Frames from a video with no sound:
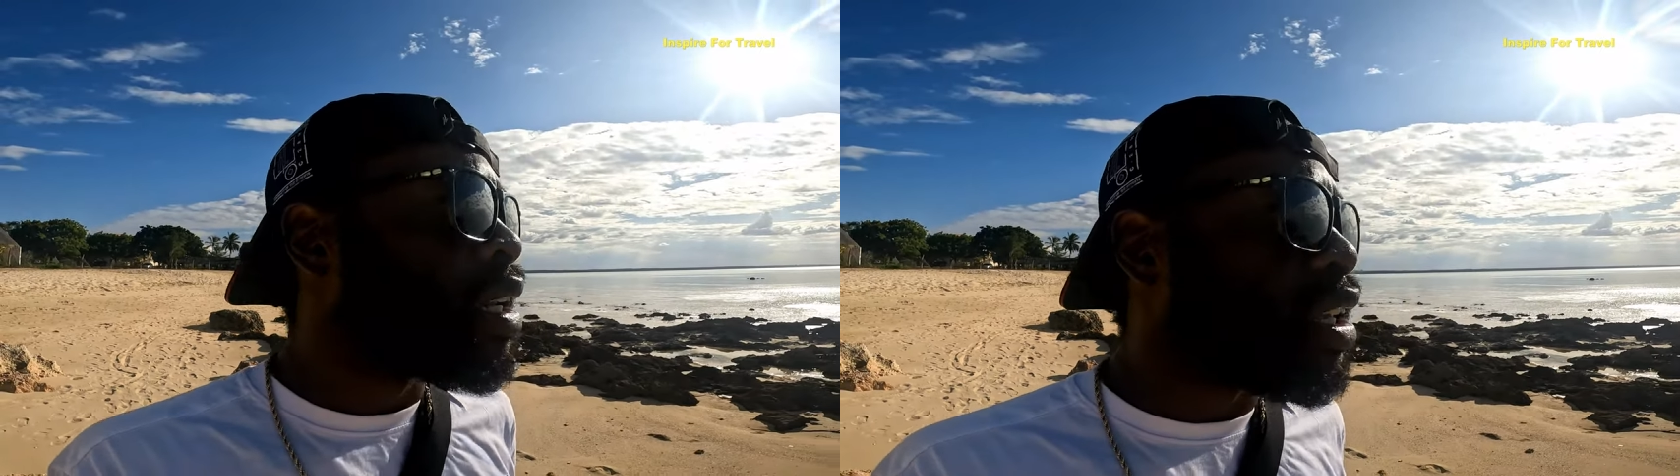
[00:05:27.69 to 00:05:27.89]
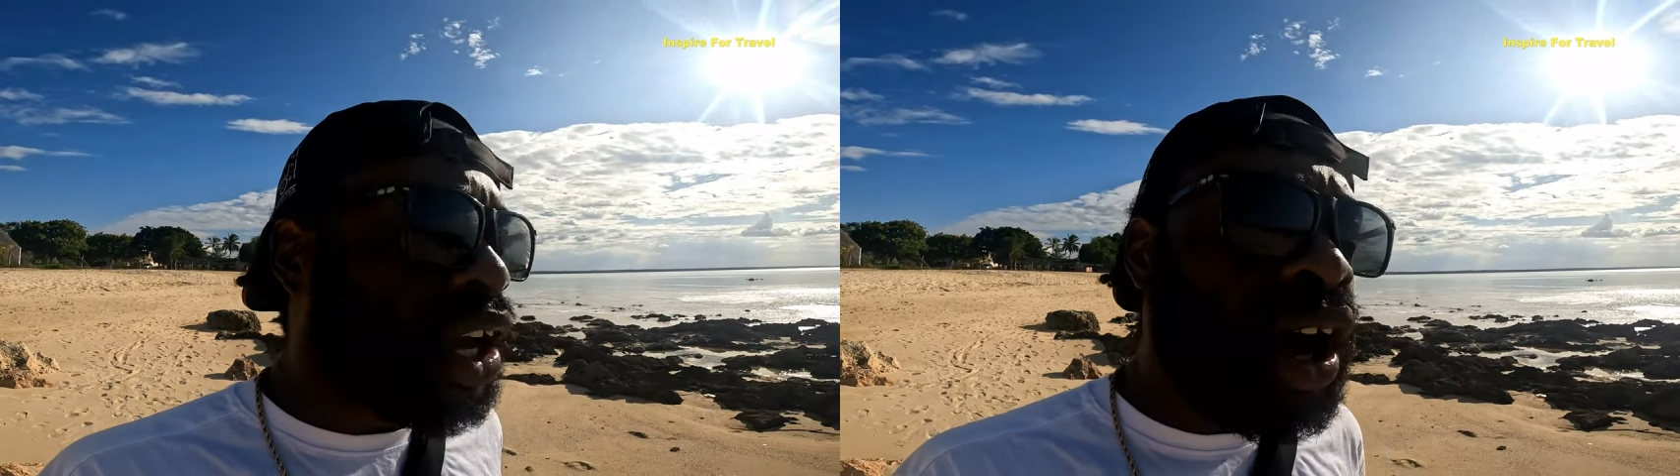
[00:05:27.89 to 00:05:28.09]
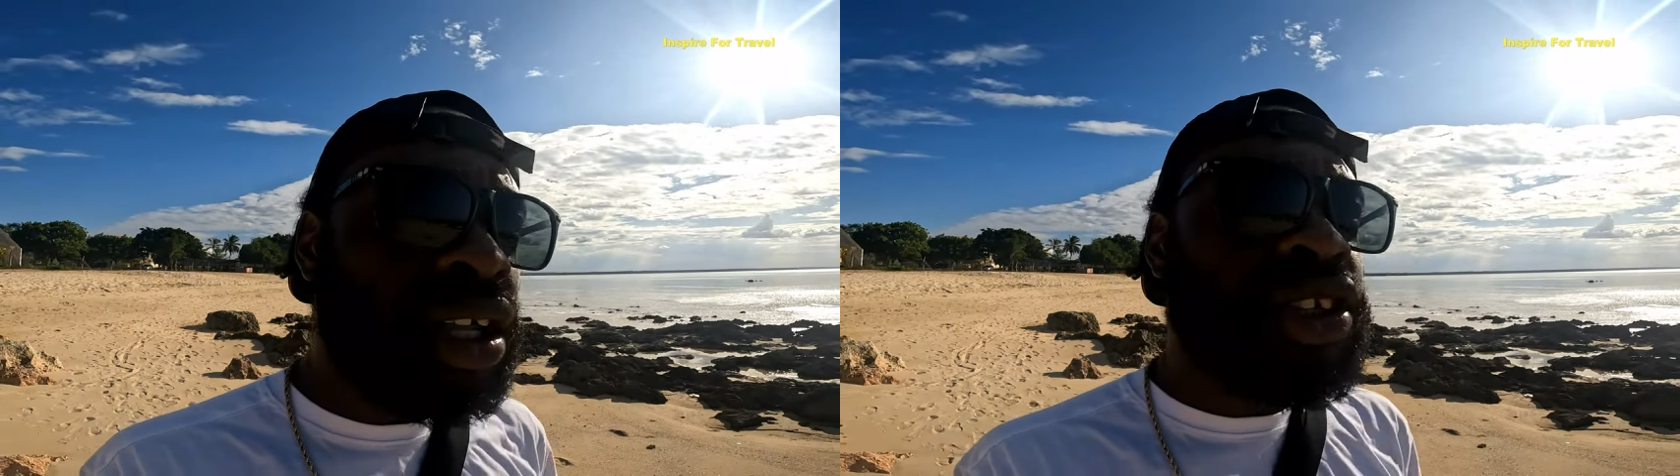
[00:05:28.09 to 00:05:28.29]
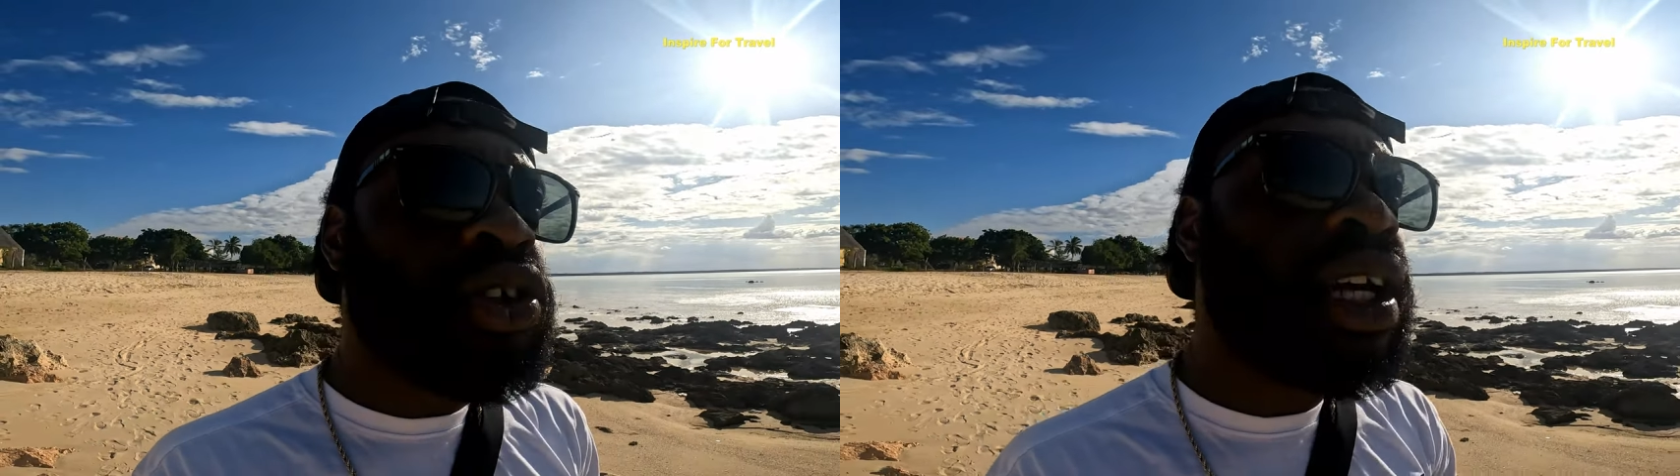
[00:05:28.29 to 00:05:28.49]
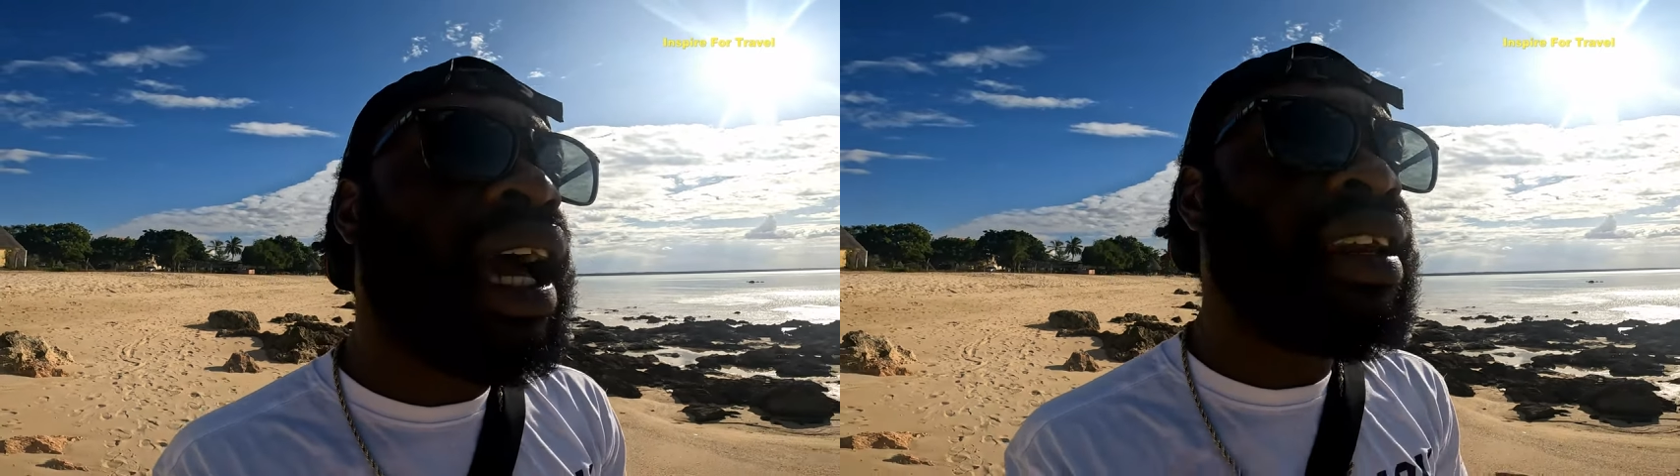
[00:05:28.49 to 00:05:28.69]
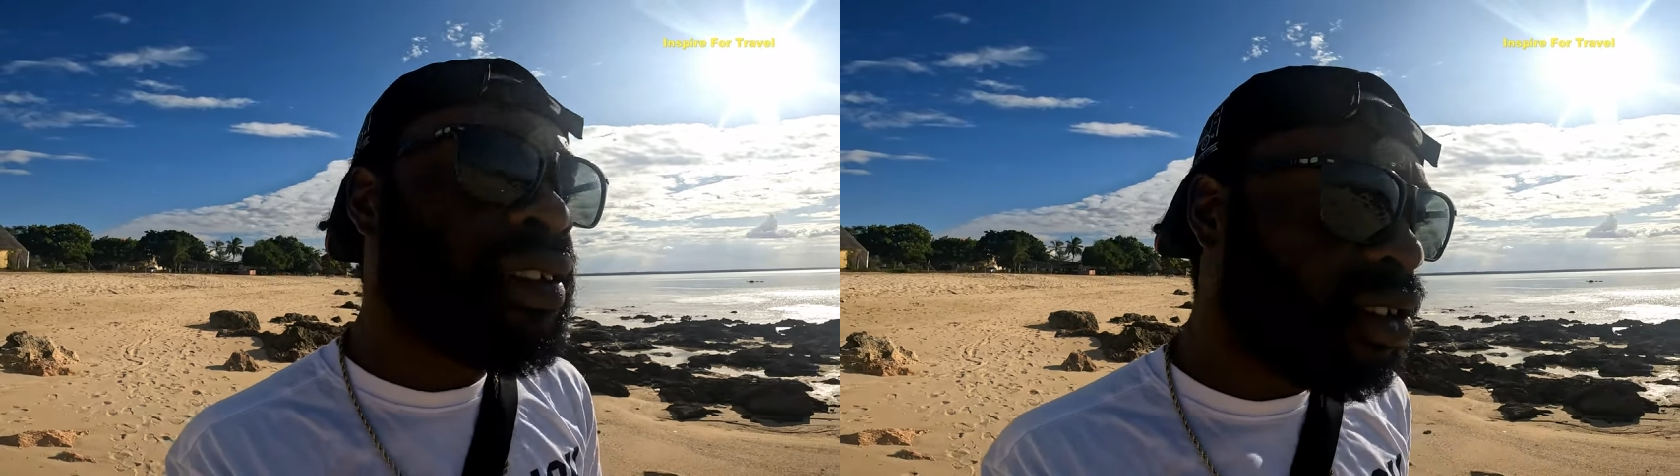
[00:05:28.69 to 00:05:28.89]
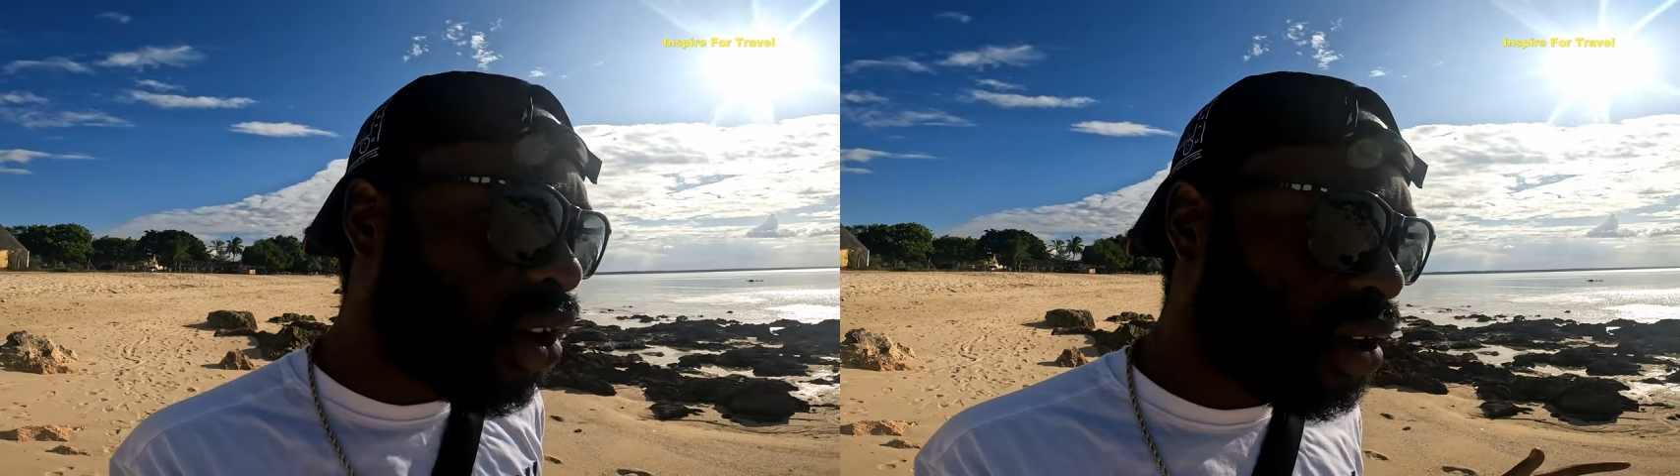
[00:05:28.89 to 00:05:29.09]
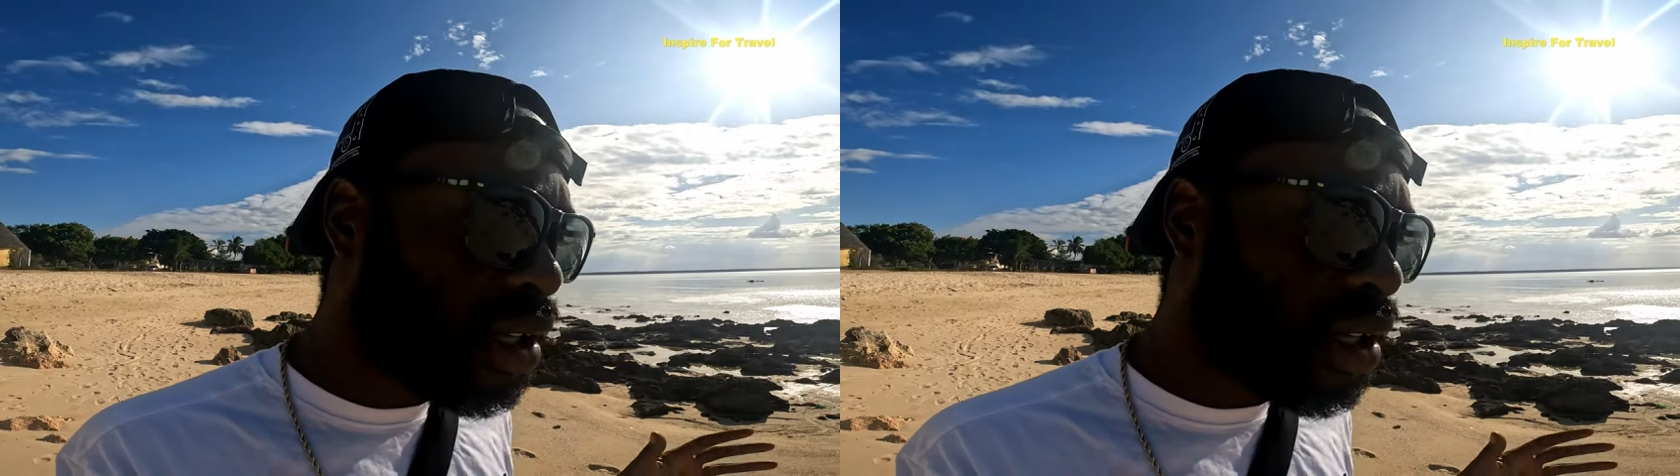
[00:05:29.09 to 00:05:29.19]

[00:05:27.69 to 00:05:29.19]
the country, and it's not,